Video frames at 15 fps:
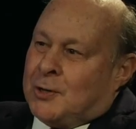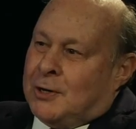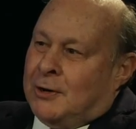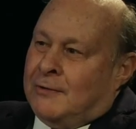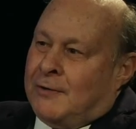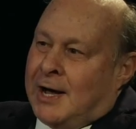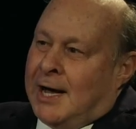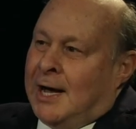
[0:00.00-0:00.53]

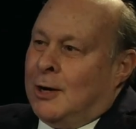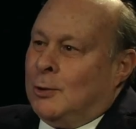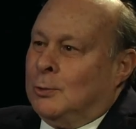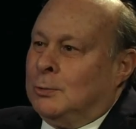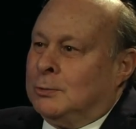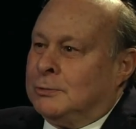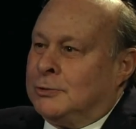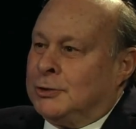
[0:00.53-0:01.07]
of
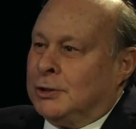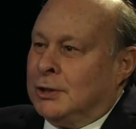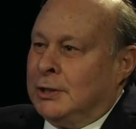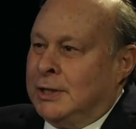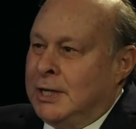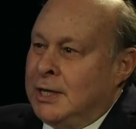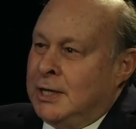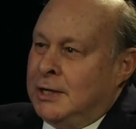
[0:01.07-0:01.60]
how to
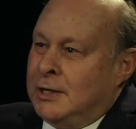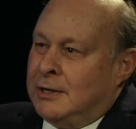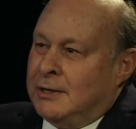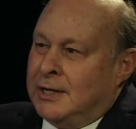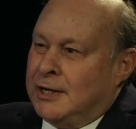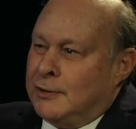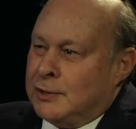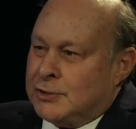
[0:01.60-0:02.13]
lead
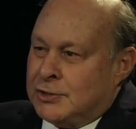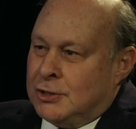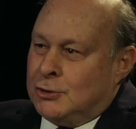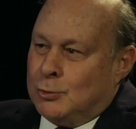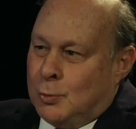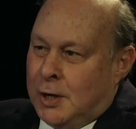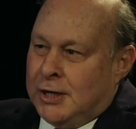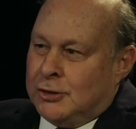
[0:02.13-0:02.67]
in the
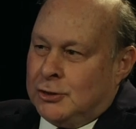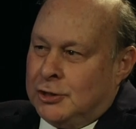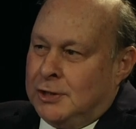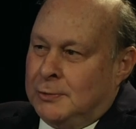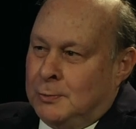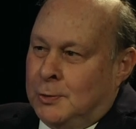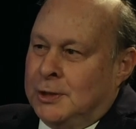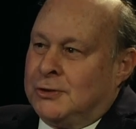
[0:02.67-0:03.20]
situation
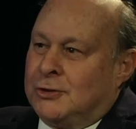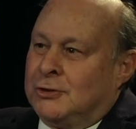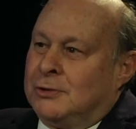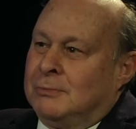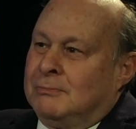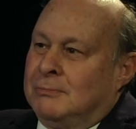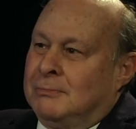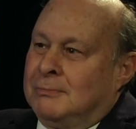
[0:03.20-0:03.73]
in which
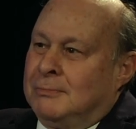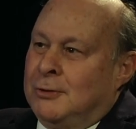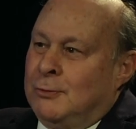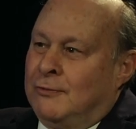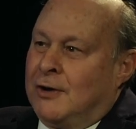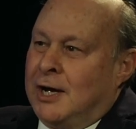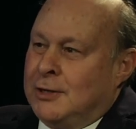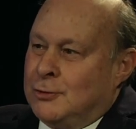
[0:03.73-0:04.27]
you
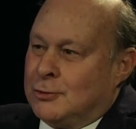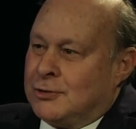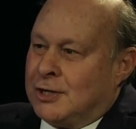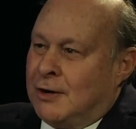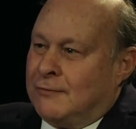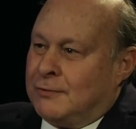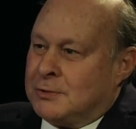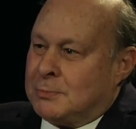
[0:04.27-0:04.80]
find
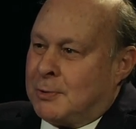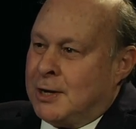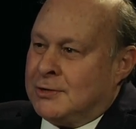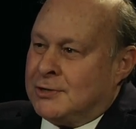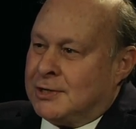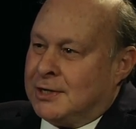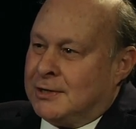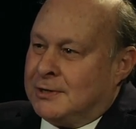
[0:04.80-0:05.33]
yourself as
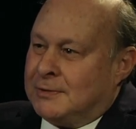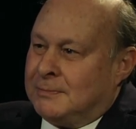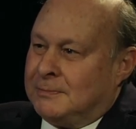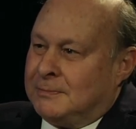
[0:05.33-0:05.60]
president?